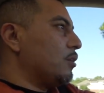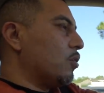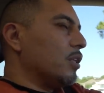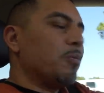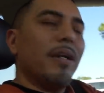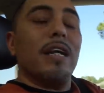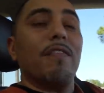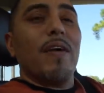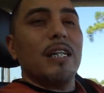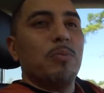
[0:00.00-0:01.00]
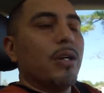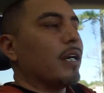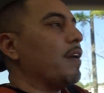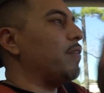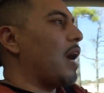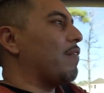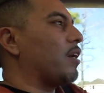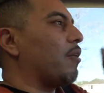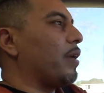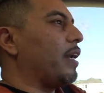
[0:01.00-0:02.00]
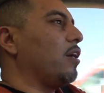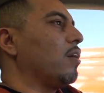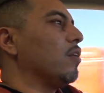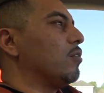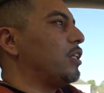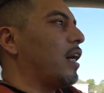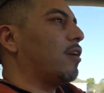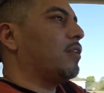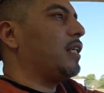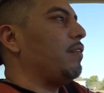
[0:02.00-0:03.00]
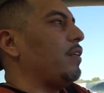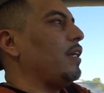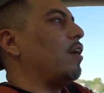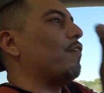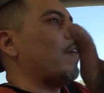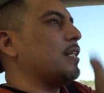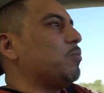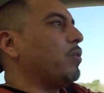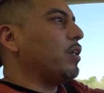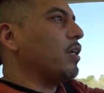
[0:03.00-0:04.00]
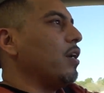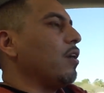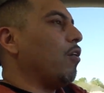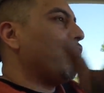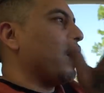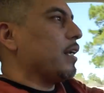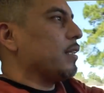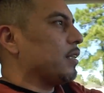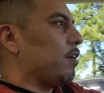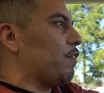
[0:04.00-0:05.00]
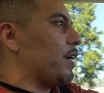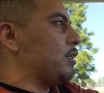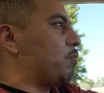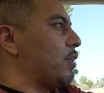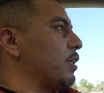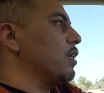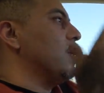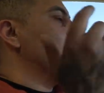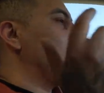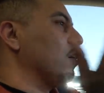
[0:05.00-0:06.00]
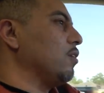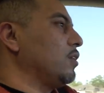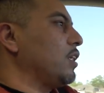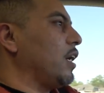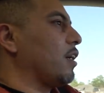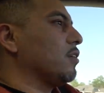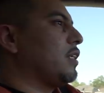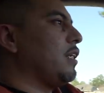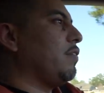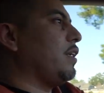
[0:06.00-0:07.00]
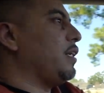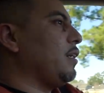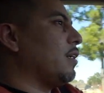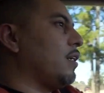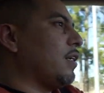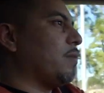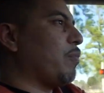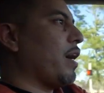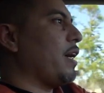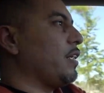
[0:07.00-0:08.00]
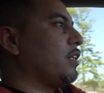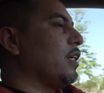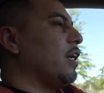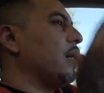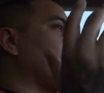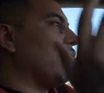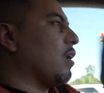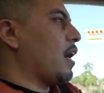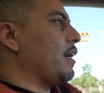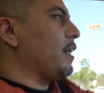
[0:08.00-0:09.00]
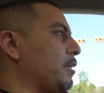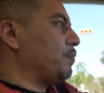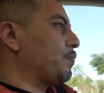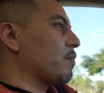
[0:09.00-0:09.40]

Do, speaking of Facebook, if you haven't already, go to Luciano T V on Facebook. Go find us on Facebook, our Luciano T V uh, page, and go like it.